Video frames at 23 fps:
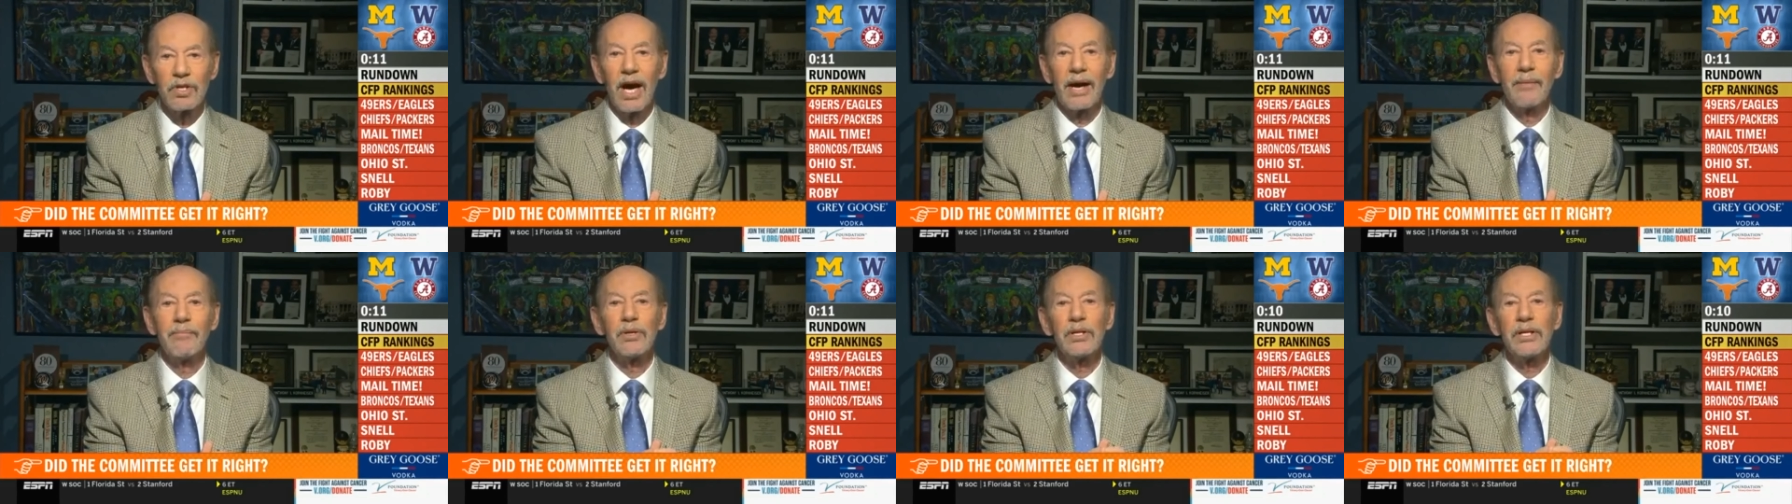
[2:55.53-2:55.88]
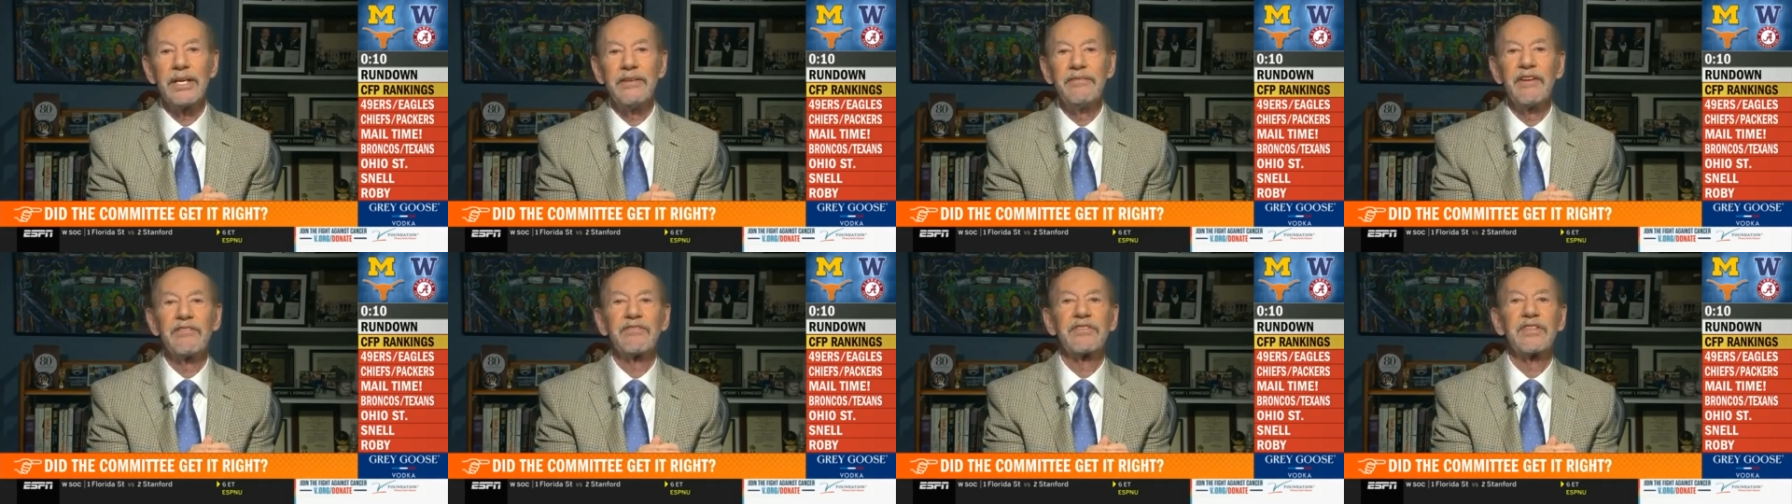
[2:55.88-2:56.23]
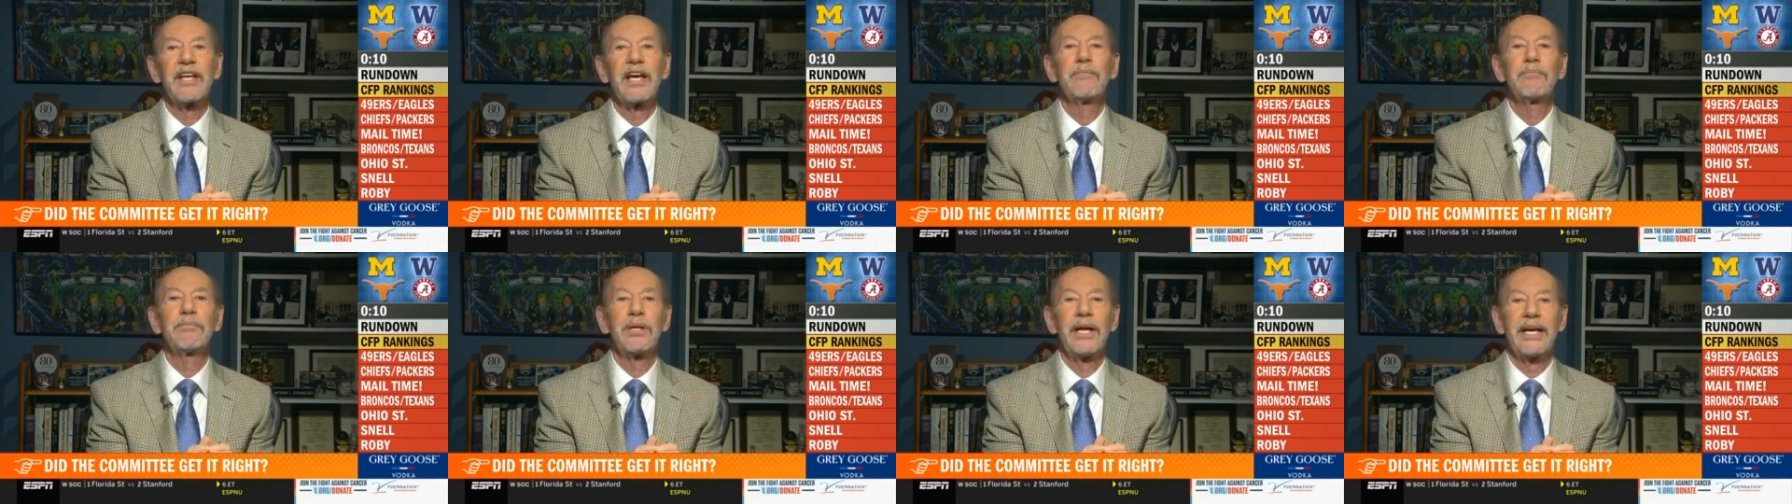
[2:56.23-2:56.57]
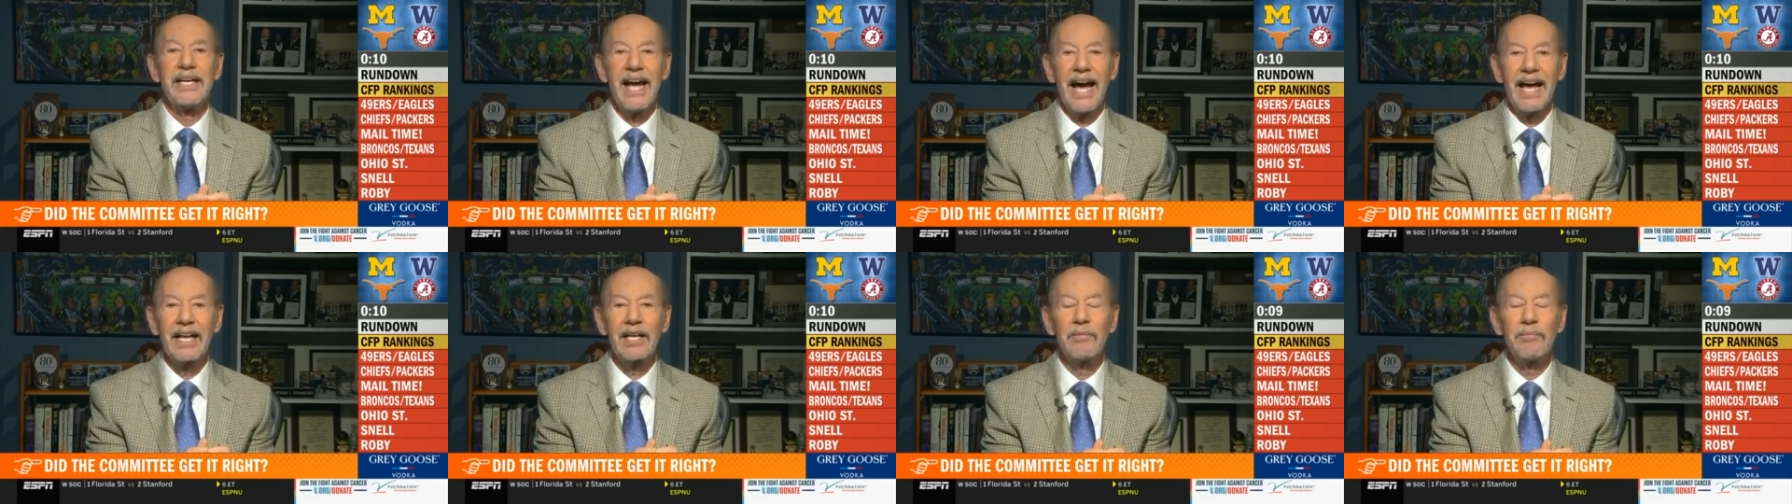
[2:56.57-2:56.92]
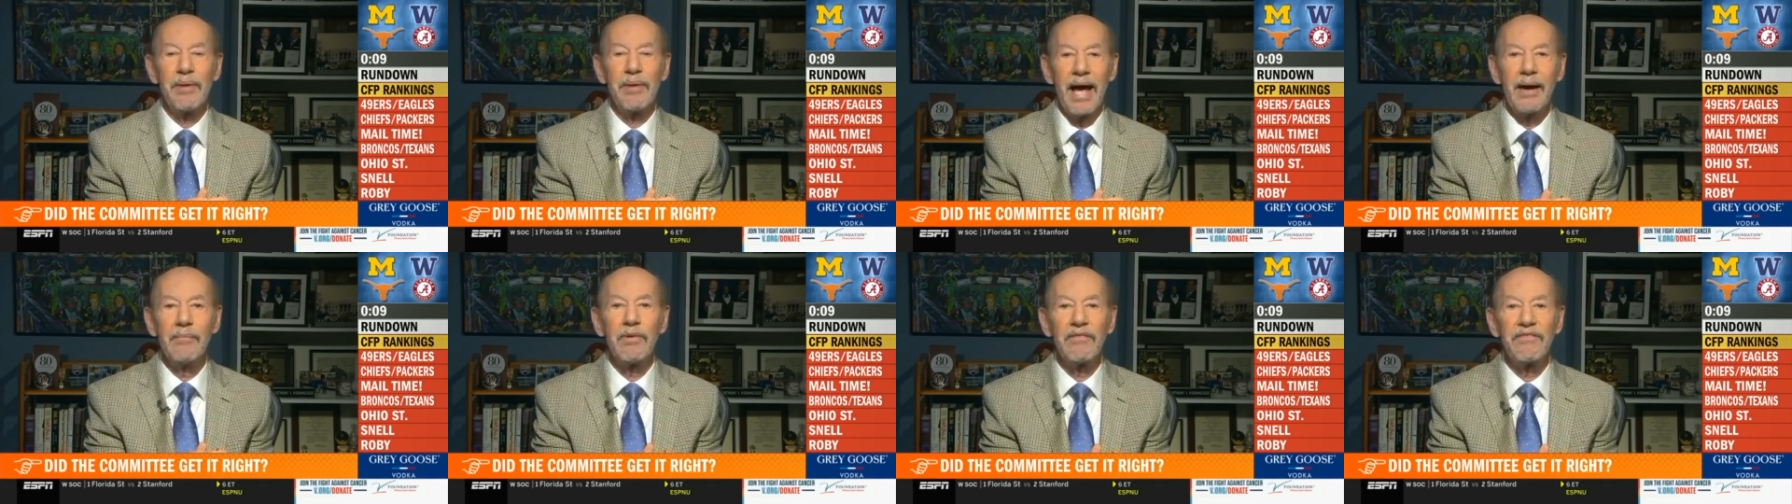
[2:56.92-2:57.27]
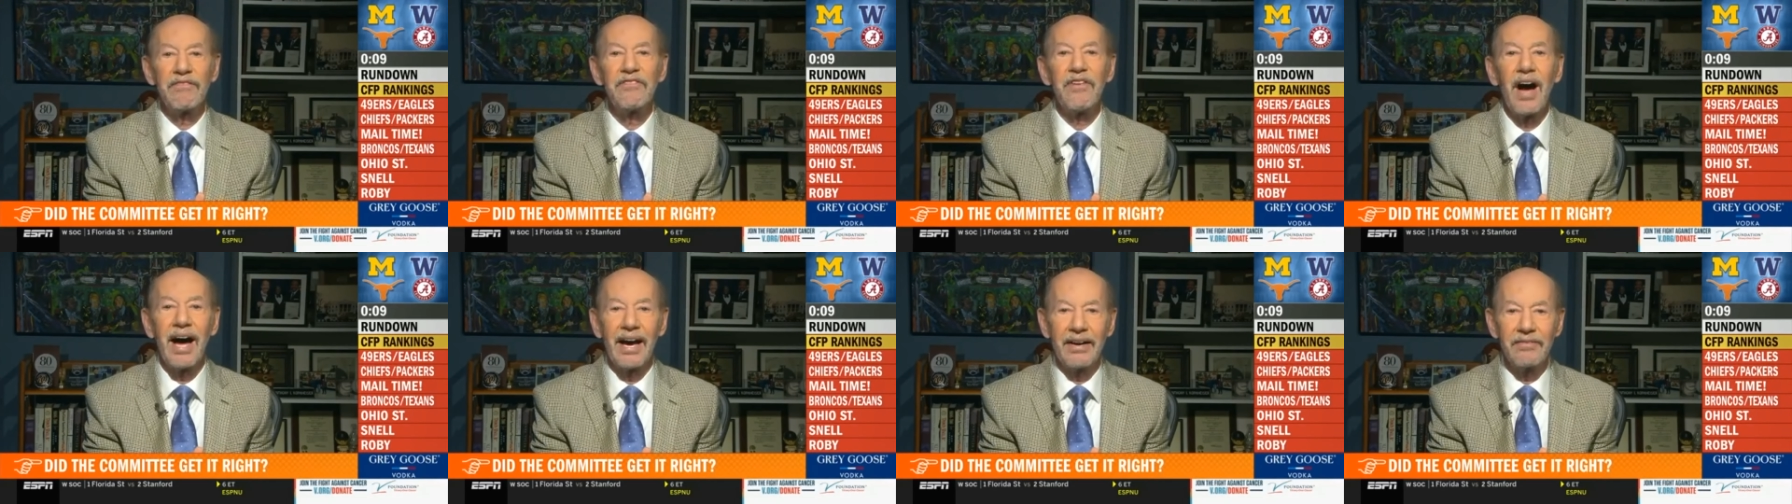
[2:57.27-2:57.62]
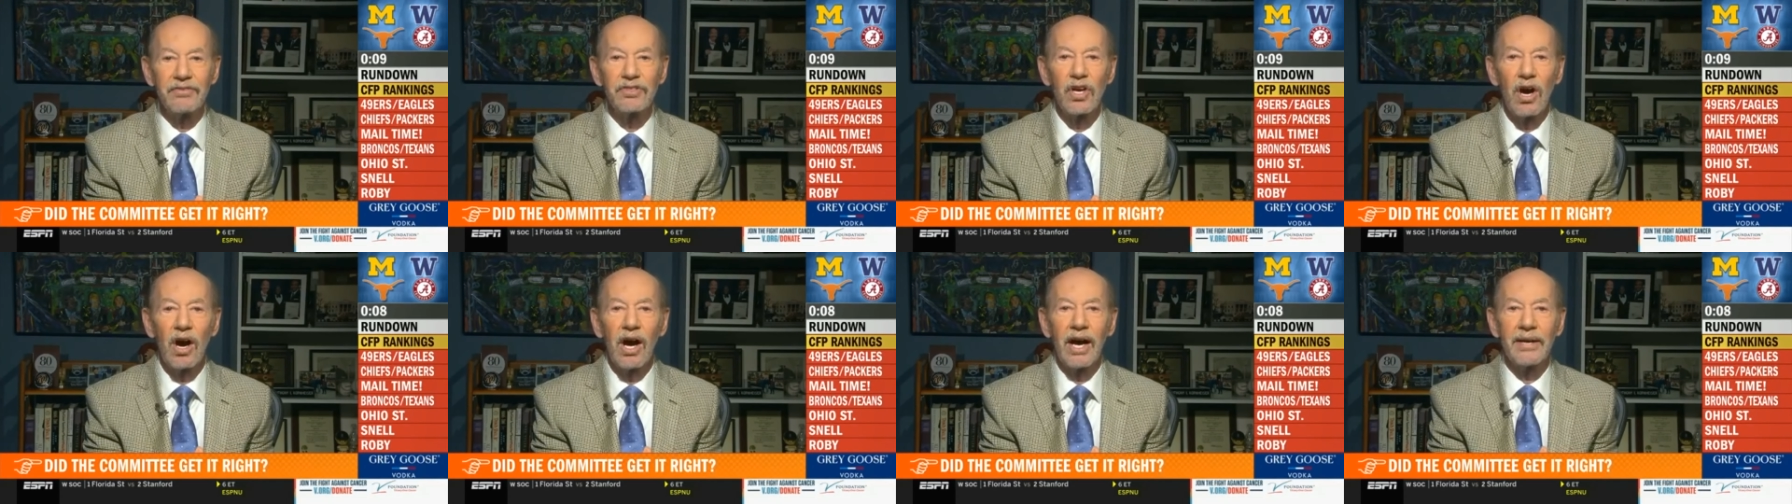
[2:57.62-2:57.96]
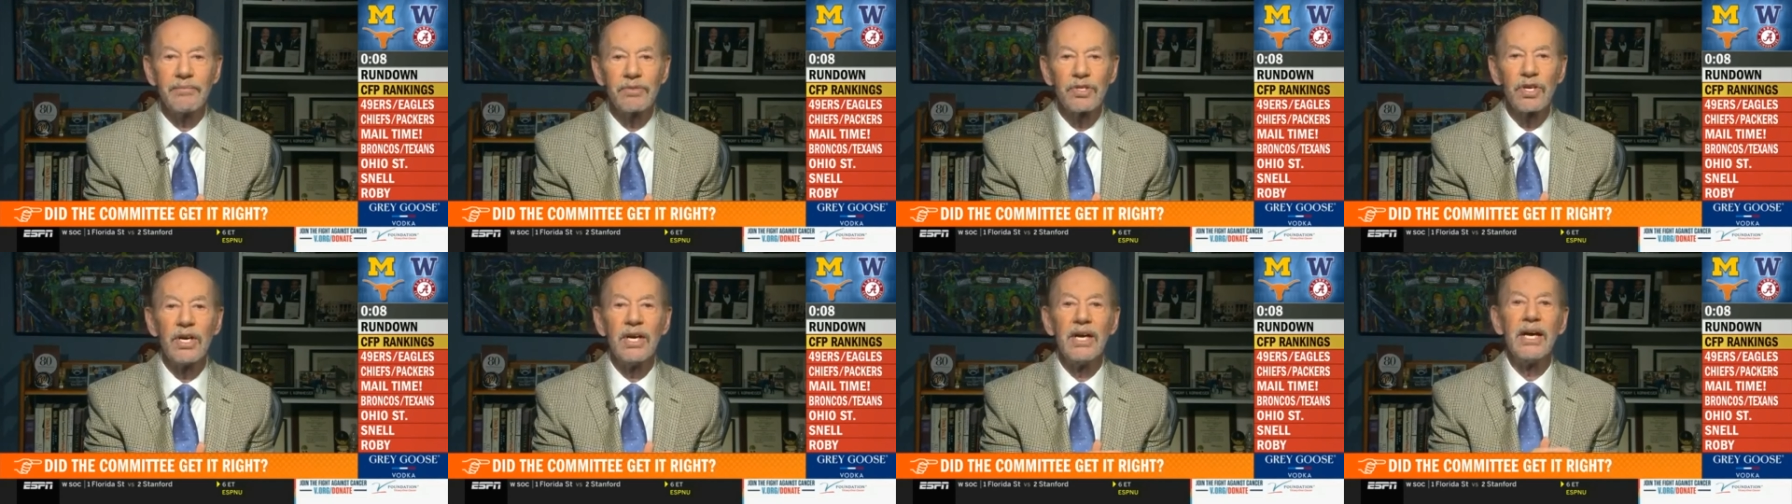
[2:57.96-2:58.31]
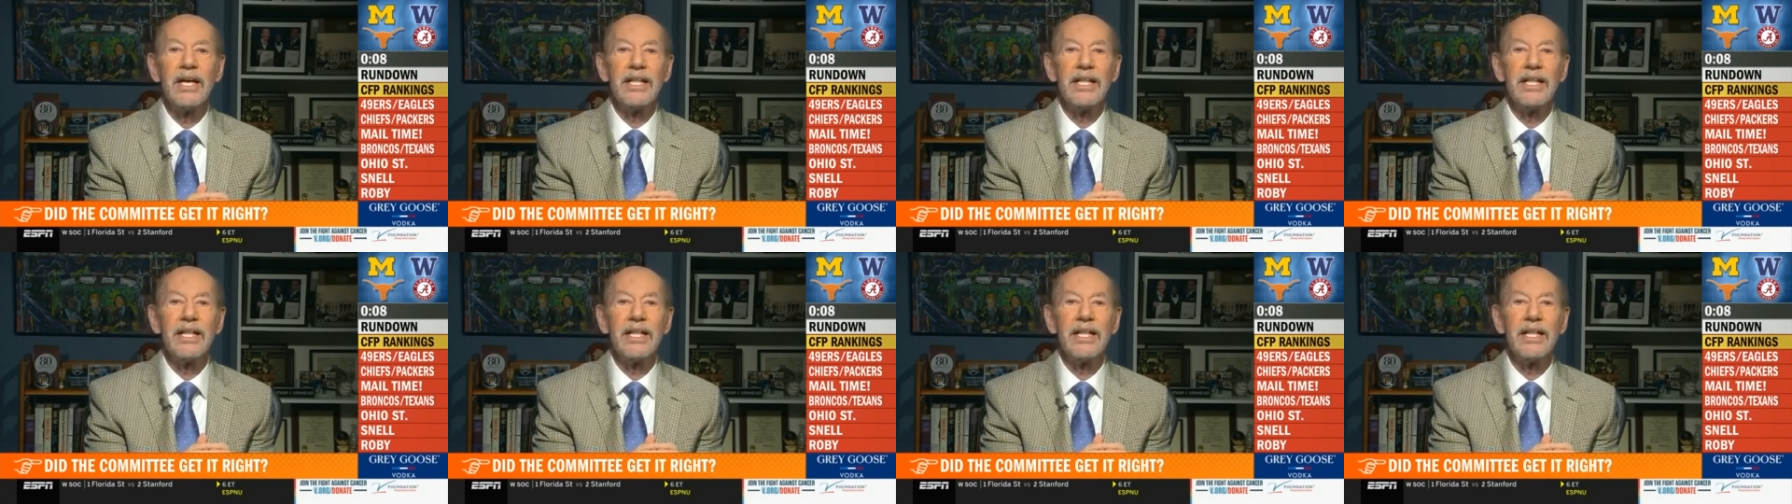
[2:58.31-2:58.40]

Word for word: I believe if they played Alabama five times,